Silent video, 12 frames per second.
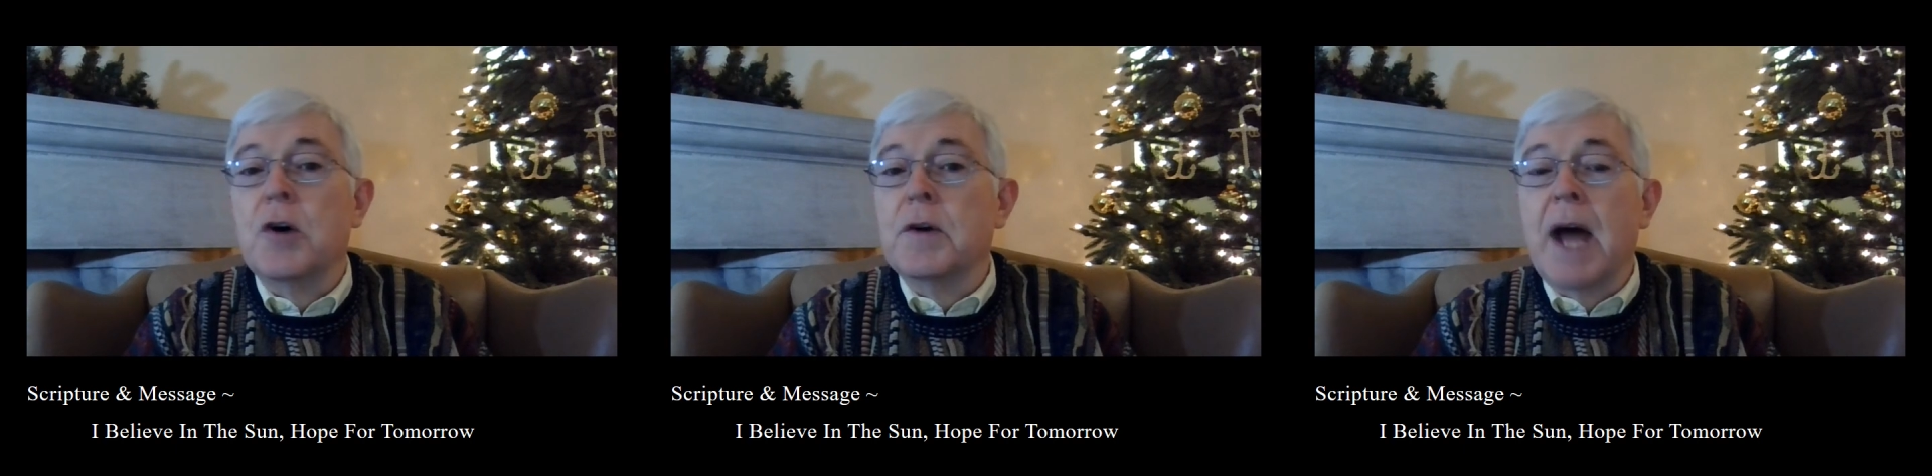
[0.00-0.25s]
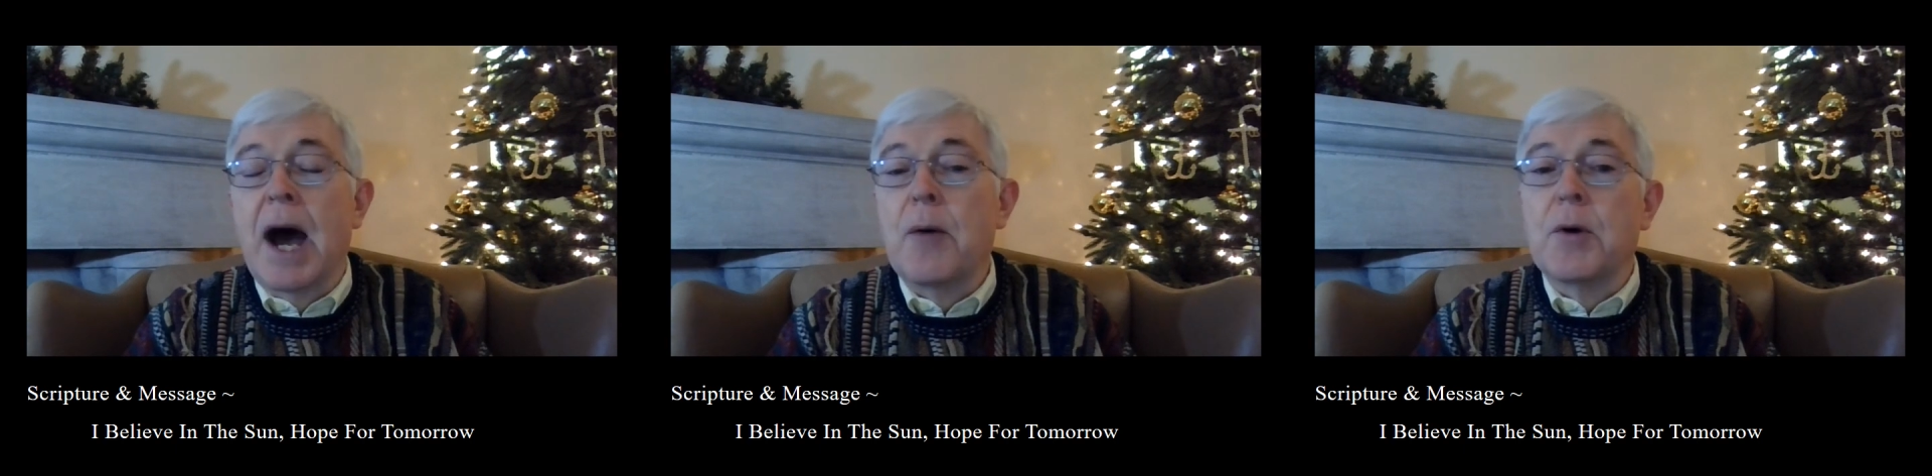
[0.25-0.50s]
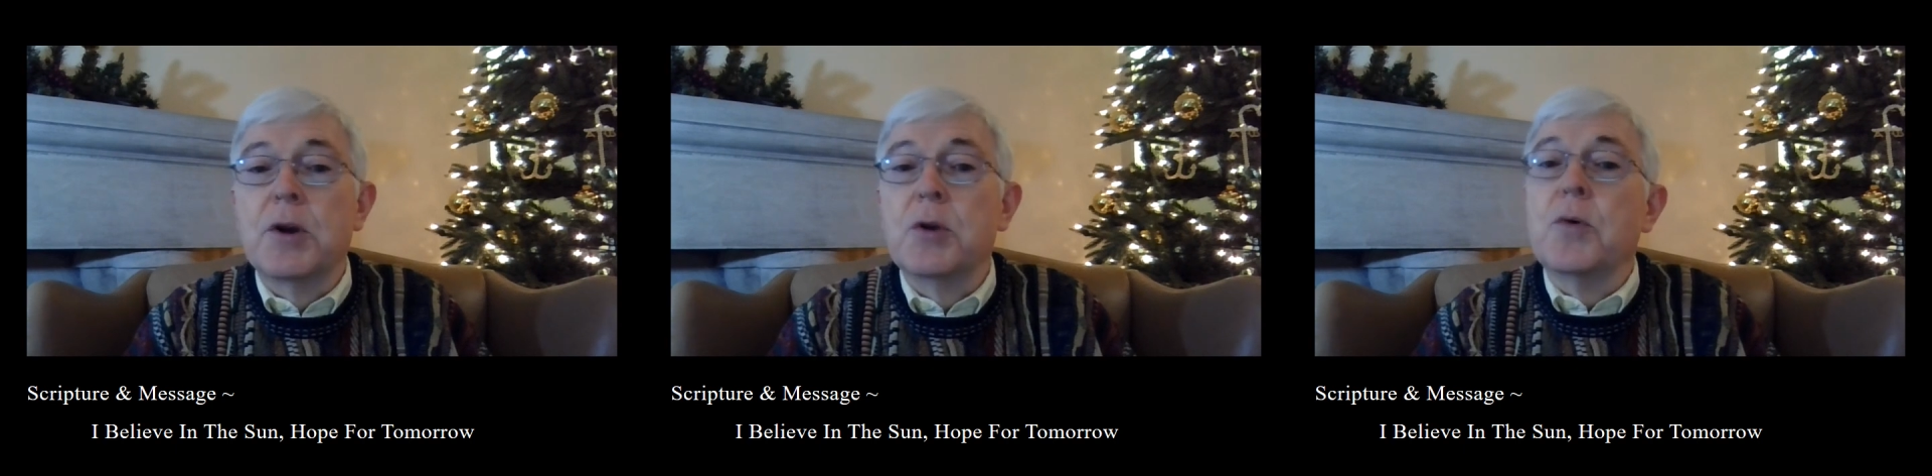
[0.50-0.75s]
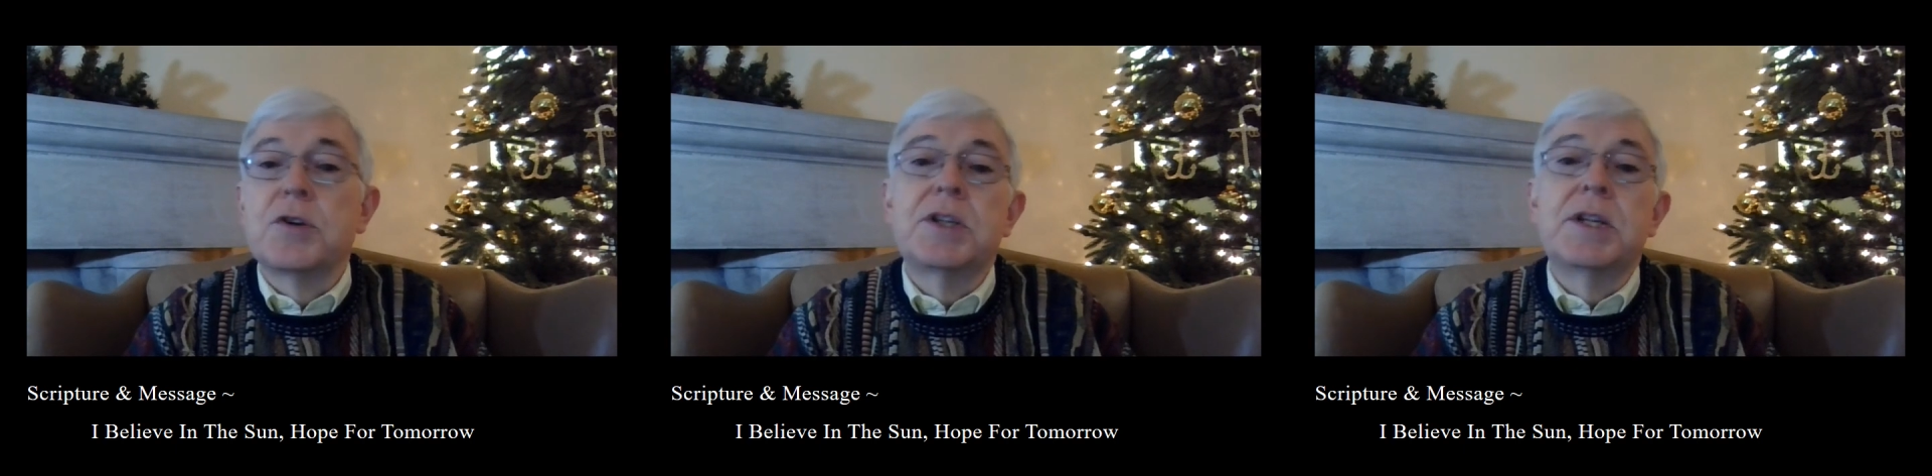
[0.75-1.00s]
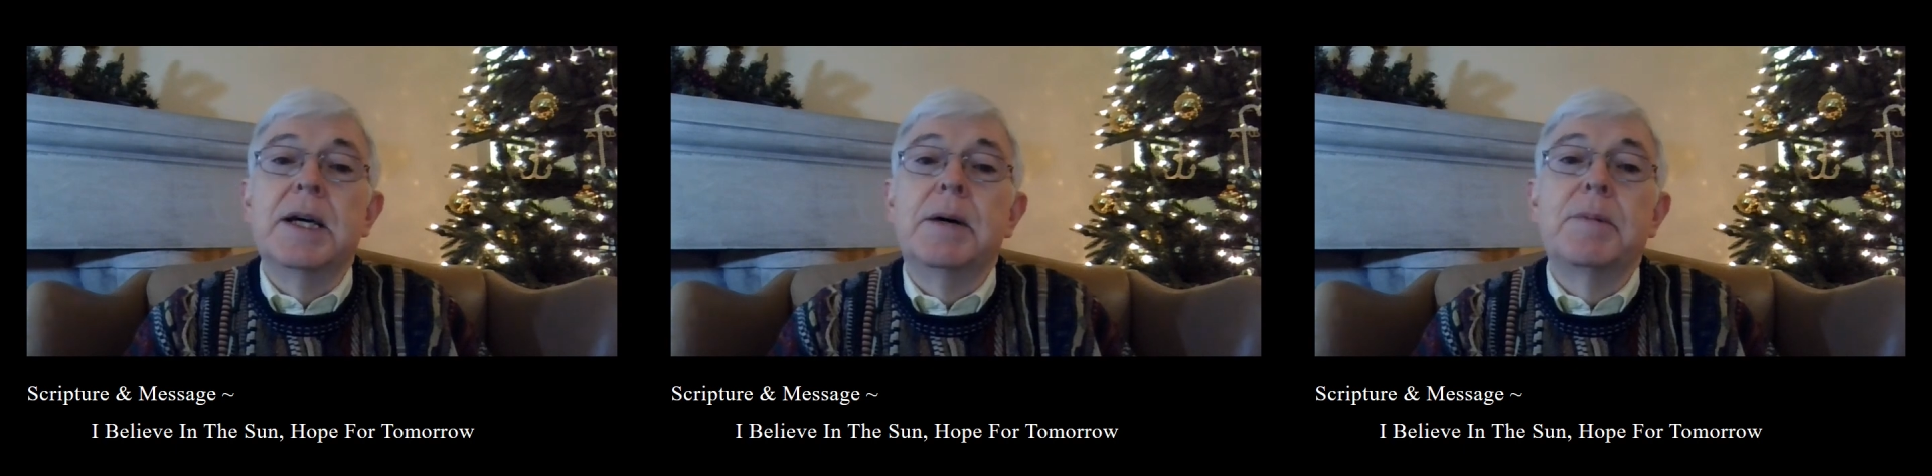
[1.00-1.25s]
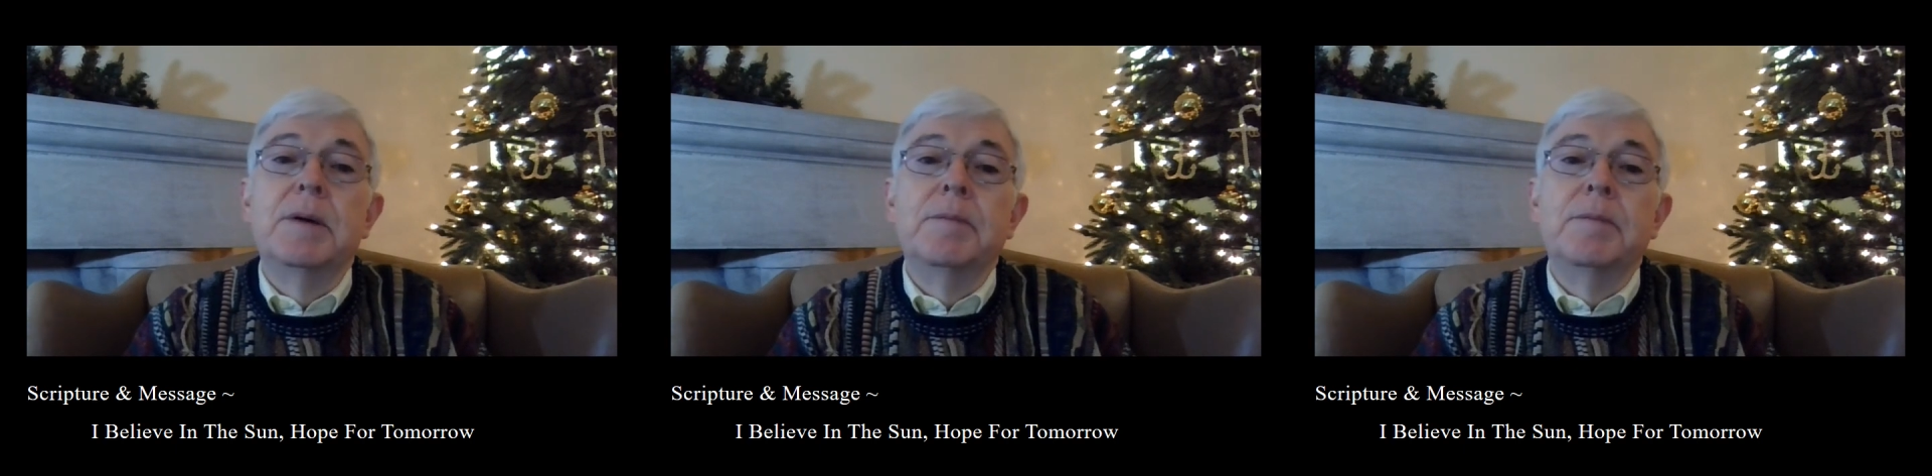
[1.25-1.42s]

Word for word: on our doorstep?